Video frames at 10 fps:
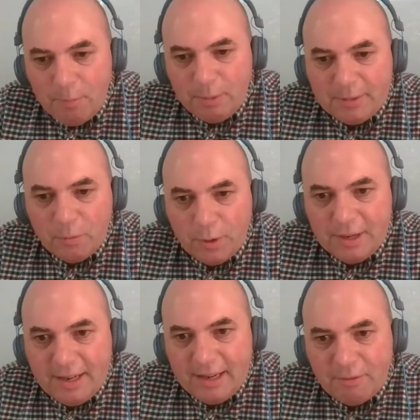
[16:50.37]
implement it
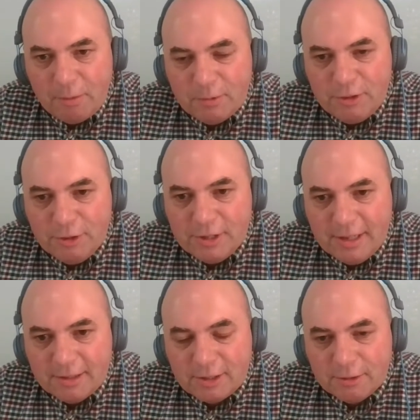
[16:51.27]
one day and everyone was using
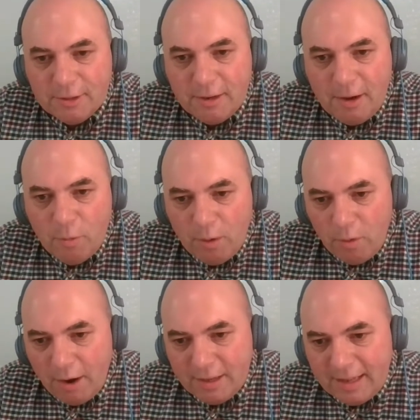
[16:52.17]
it. So
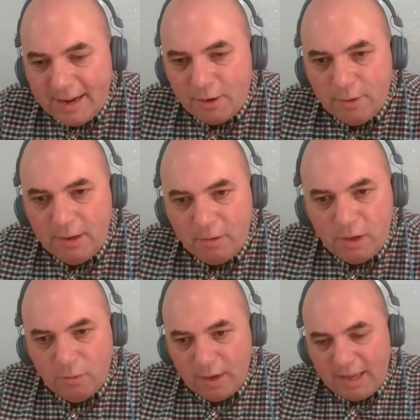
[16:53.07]
how did that go, and
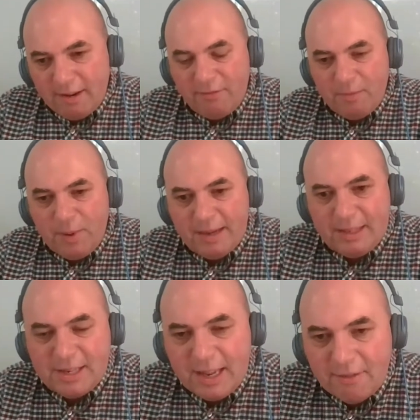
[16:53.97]
what kind of
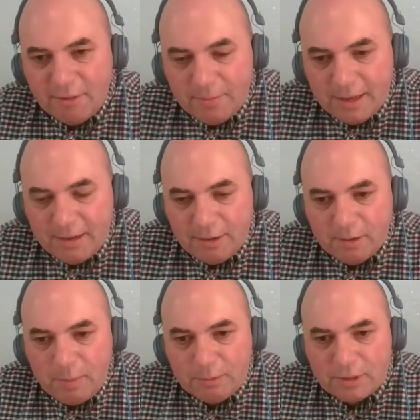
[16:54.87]
feedback did you get from
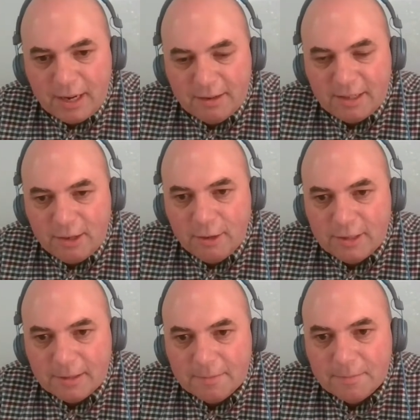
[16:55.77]
the people starting to
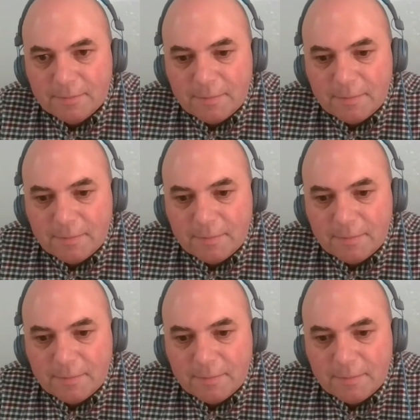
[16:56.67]
use it?